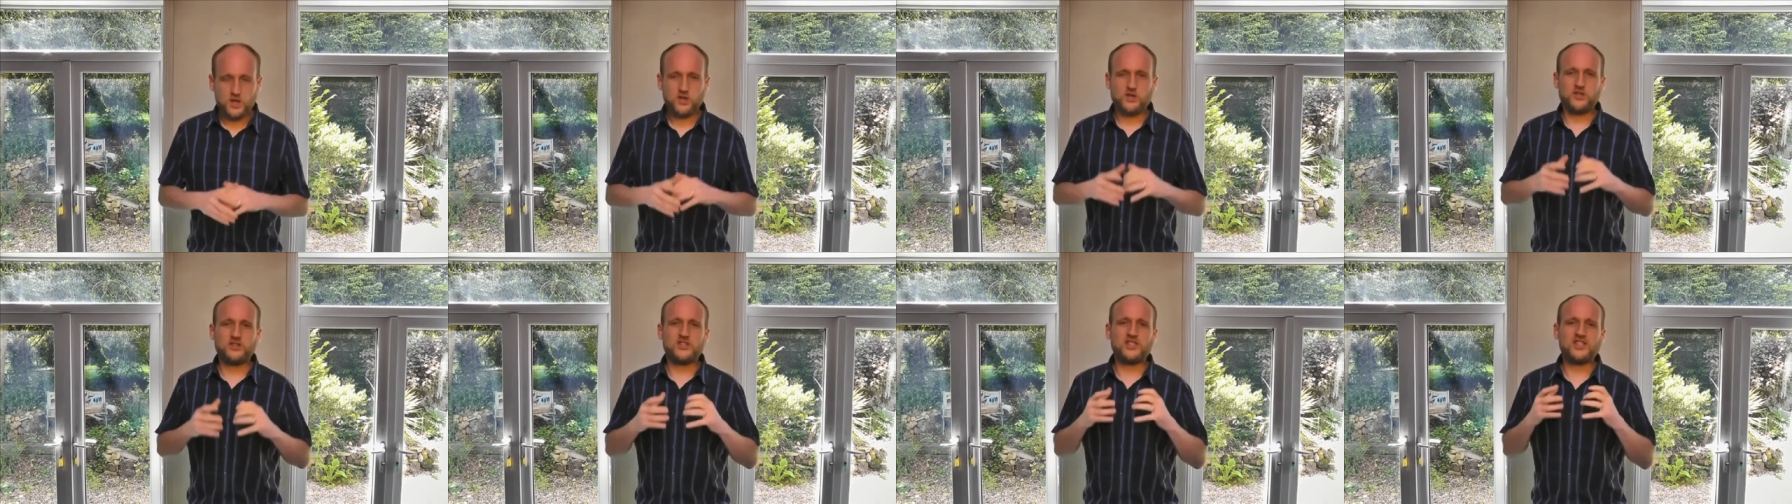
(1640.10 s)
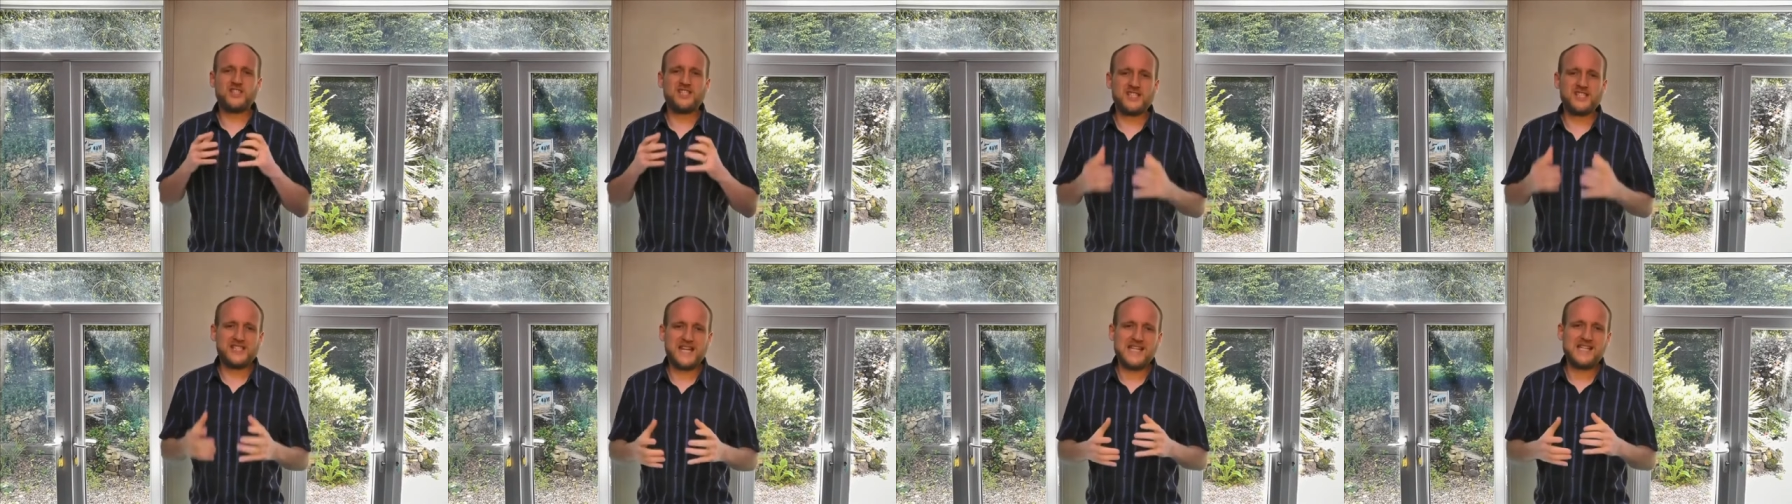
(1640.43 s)

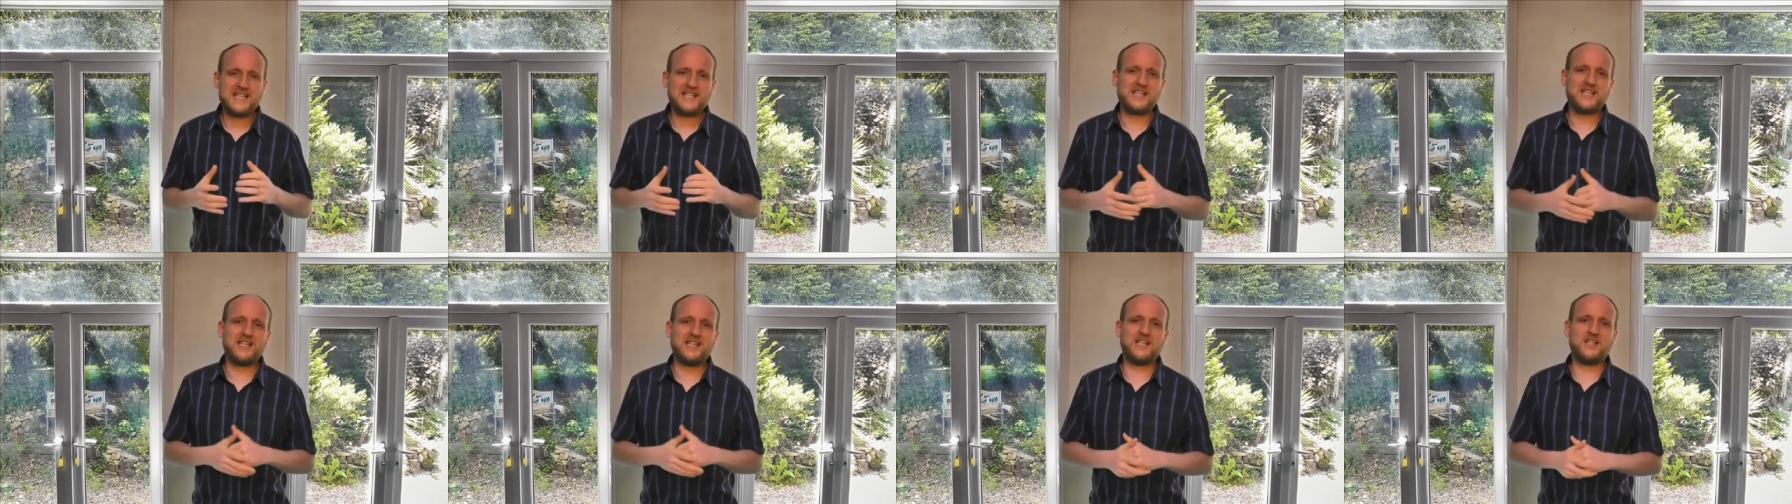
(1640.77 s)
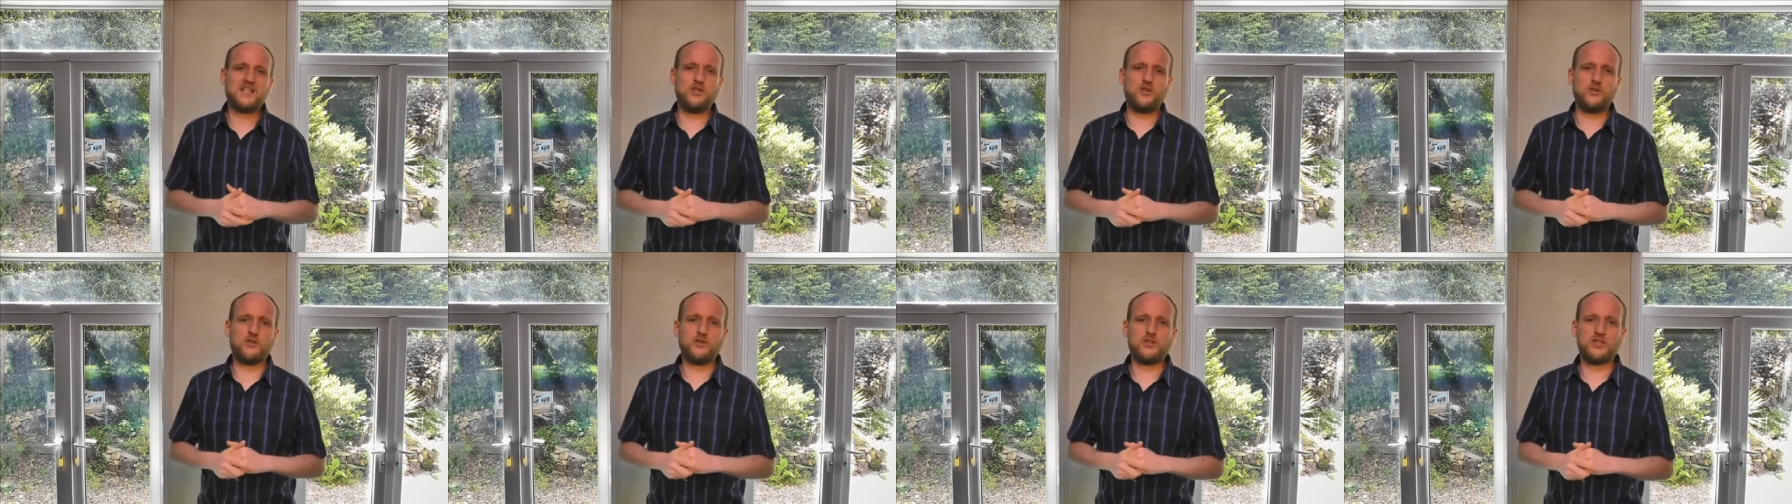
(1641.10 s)

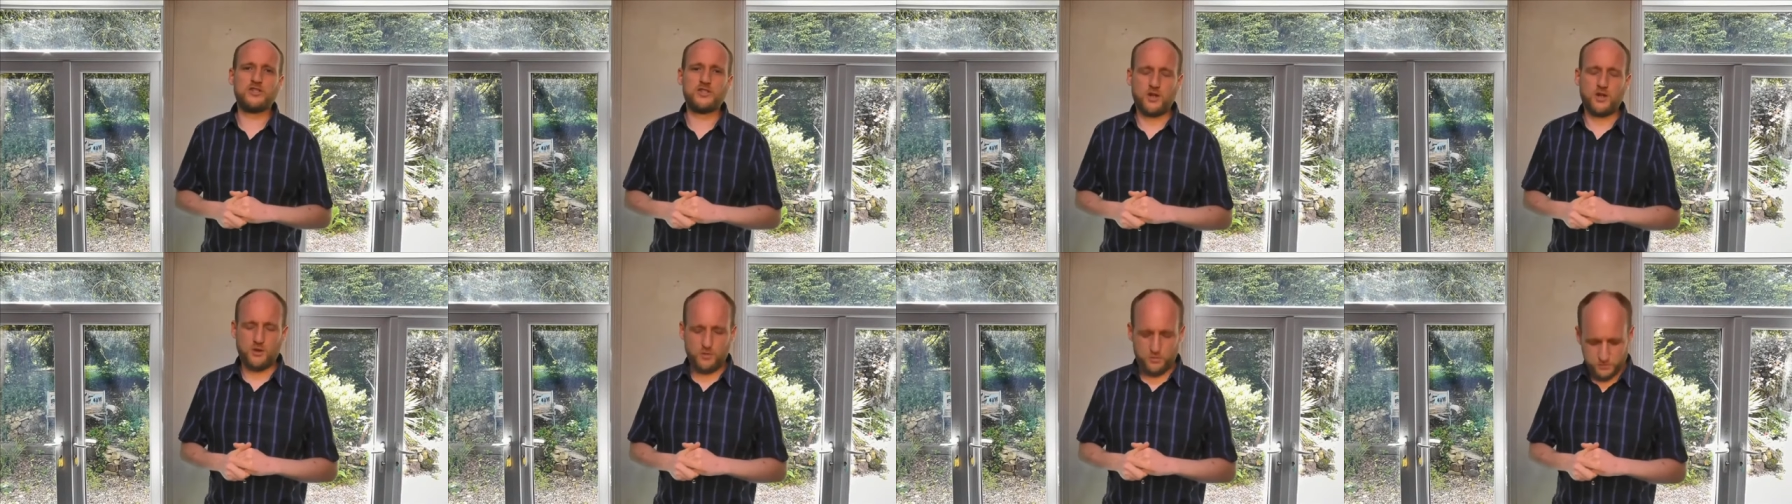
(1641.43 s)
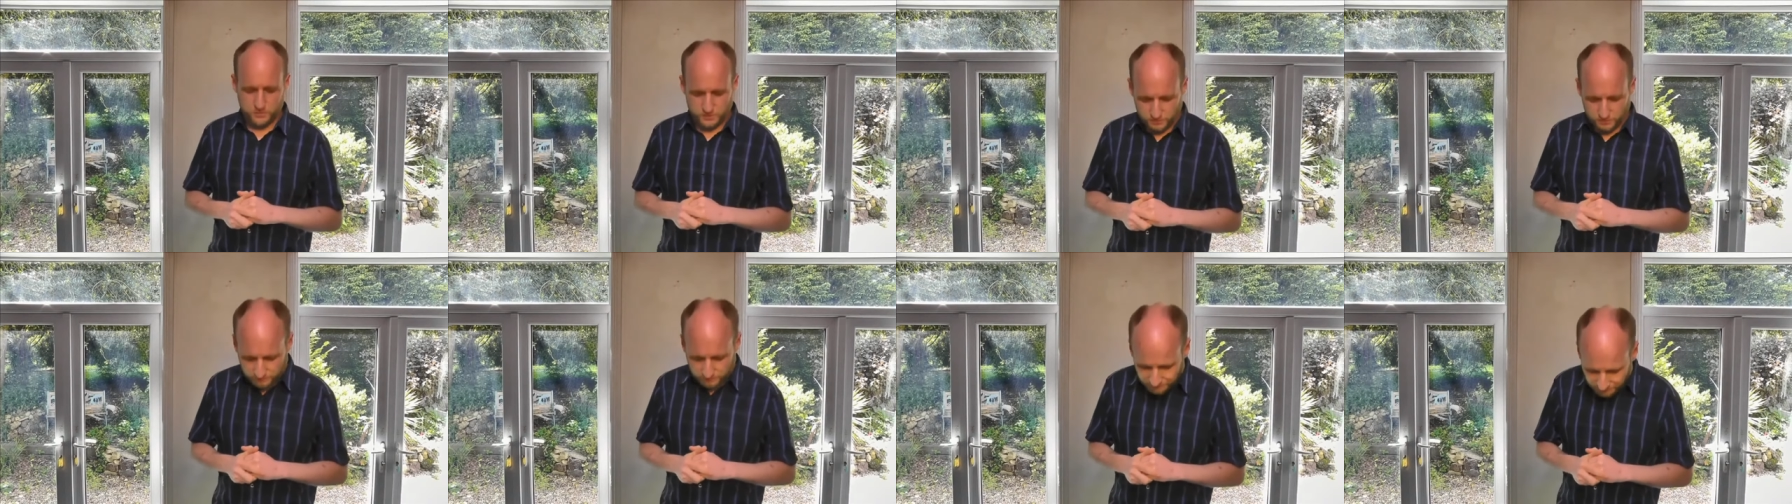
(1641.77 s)
unsettling your
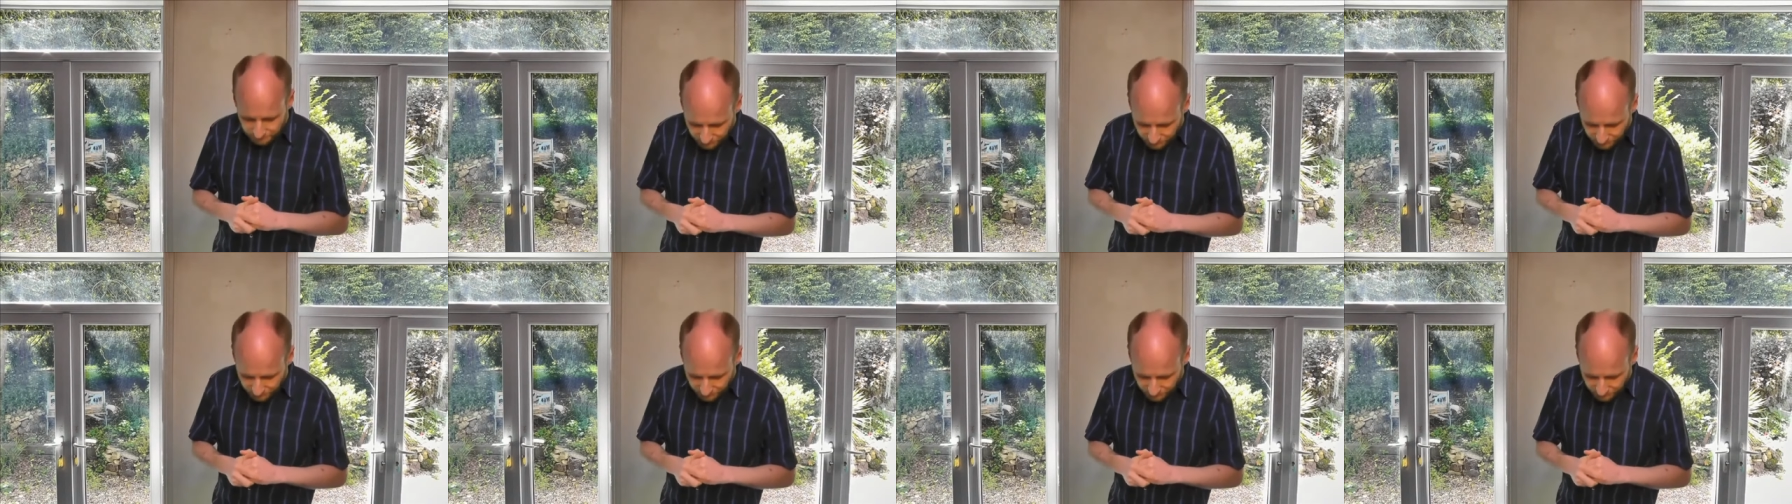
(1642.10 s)
souls.